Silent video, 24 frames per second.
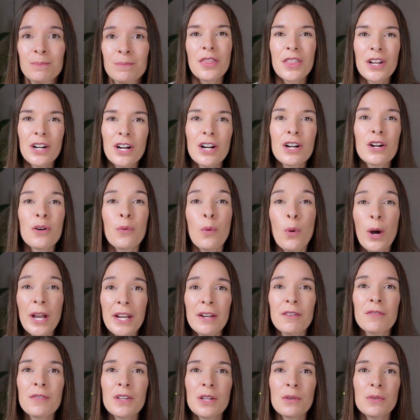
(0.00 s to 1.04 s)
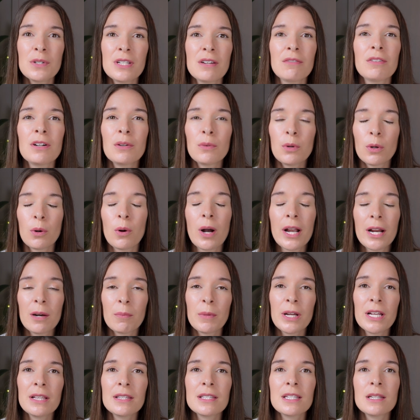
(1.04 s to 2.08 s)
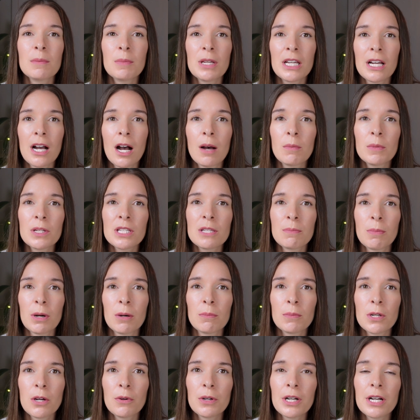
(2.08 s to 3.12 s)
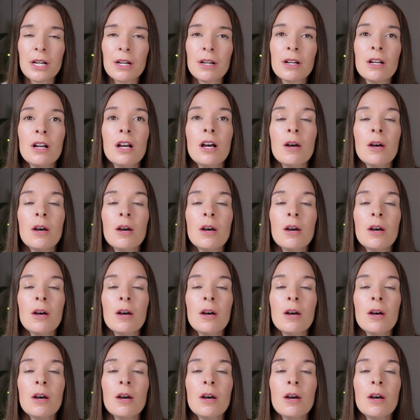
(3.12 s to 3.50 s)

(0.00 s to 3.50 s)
There are quite a few different requirements to become a sperm donor,